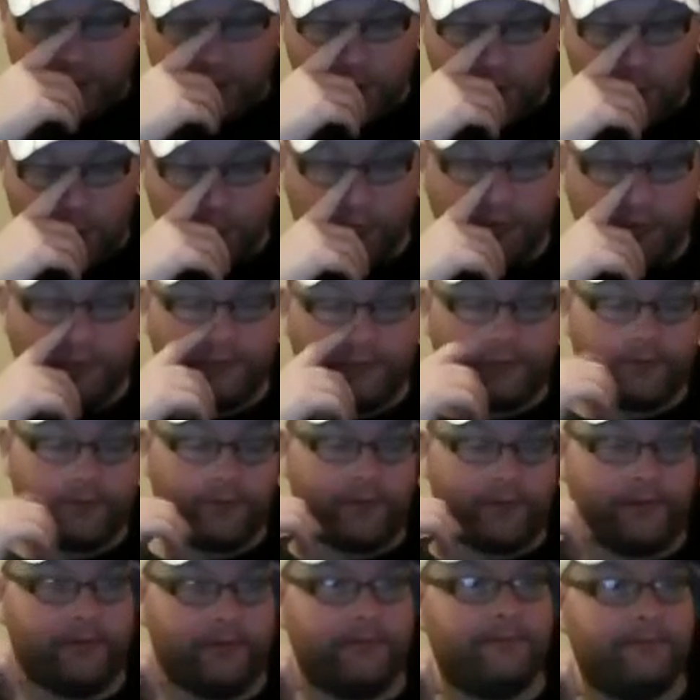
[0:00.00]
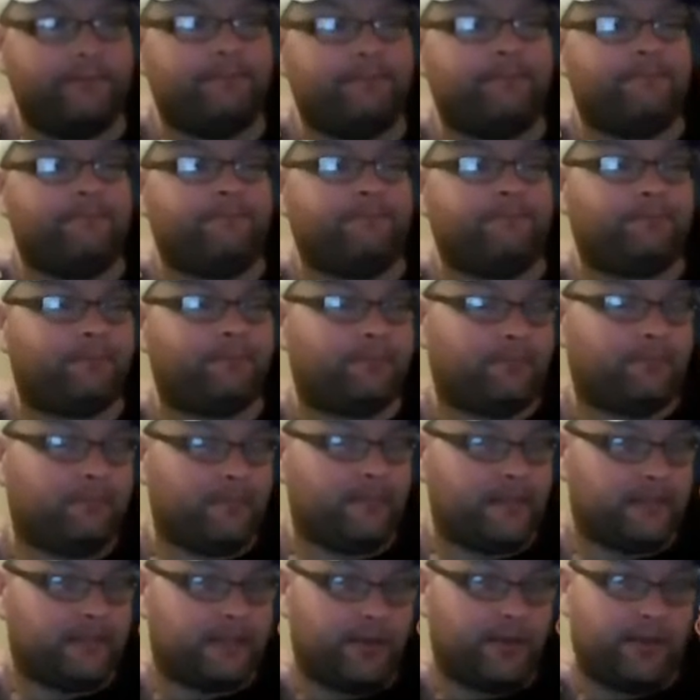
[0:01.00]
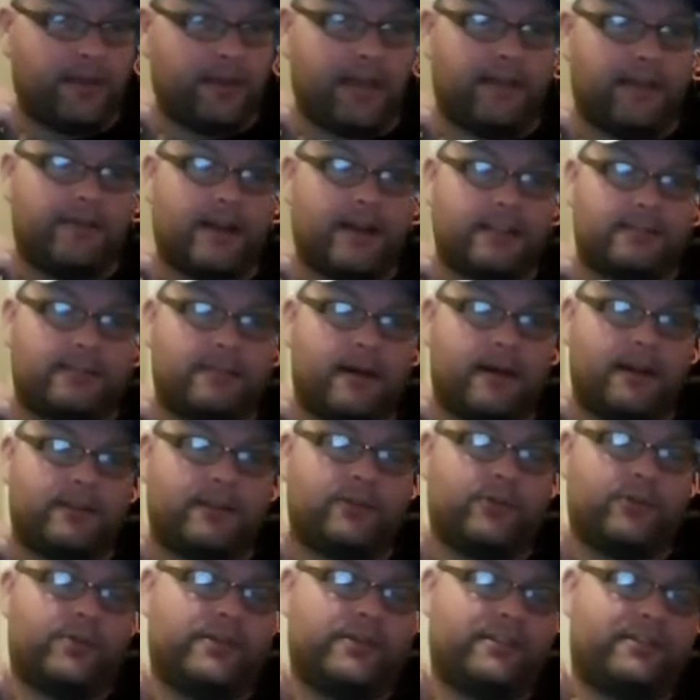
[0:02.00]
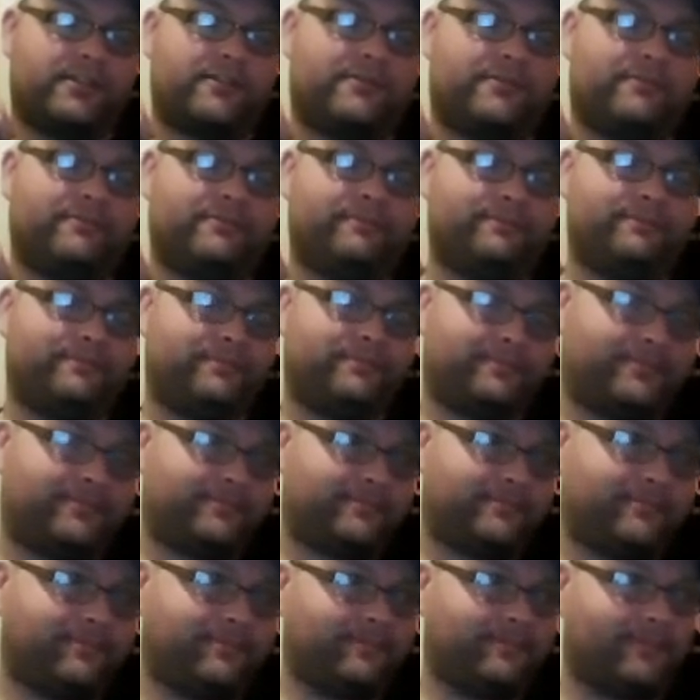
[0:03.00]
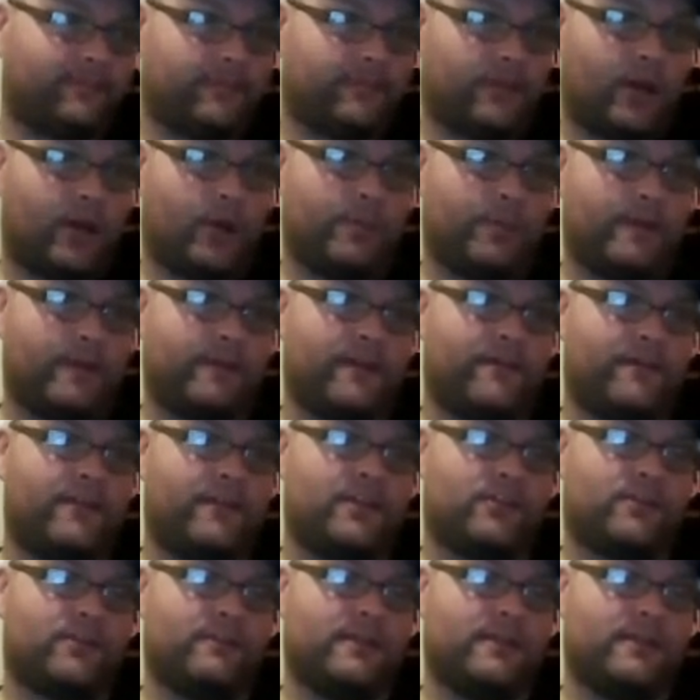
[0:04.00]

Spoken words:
so lovely. So yeah, that's my choice. I hope I've given you some